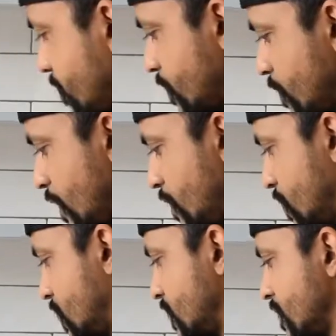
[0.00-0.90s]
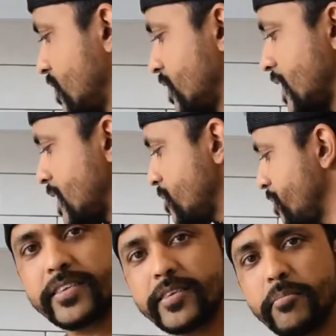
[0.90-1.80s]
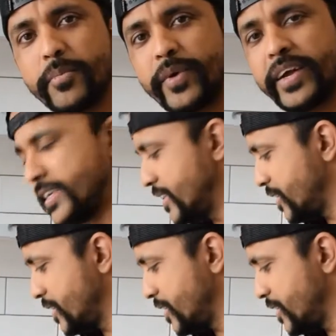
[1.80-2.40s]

So I got cheeses here, some bread,